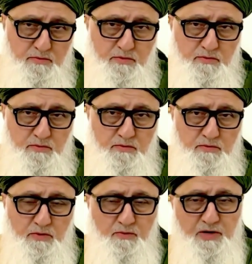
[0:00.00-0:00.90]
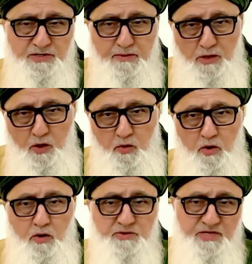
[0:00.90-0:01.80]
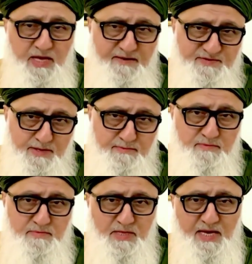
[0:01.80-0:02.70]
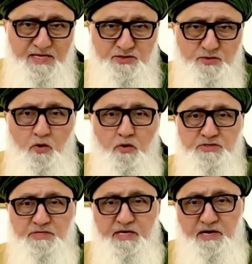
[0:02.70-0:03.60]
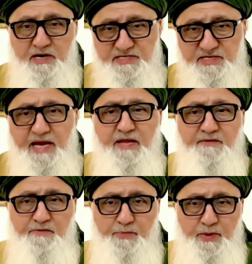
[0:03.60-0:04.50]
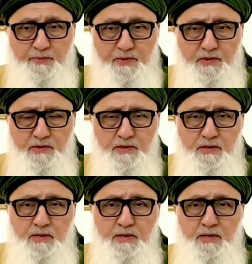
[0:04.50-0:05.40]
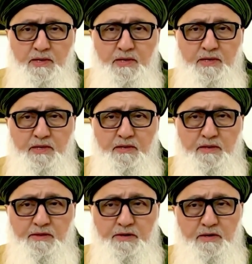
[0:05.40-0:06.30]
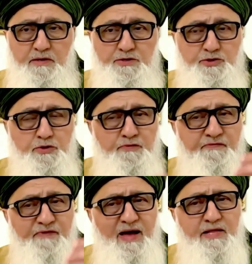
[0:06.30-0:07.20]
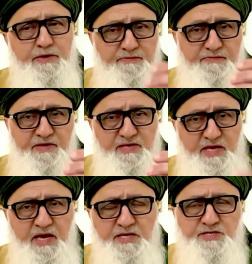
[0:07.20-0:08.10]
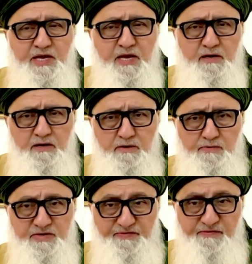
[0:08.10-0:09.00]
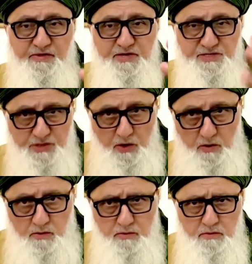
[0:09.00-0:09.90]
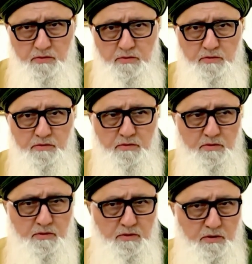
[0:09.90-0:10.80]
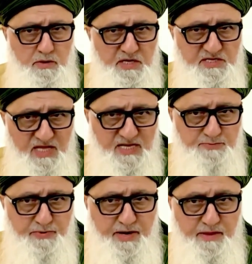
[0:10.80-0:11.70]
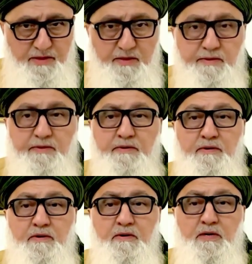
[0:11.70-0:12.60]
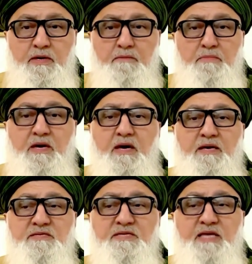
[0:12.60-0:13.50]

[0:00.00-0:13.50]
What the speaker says: to wear some logos and have some nice talks that are exciting for people. The true value of the teaching was for the soul on its last breath, because they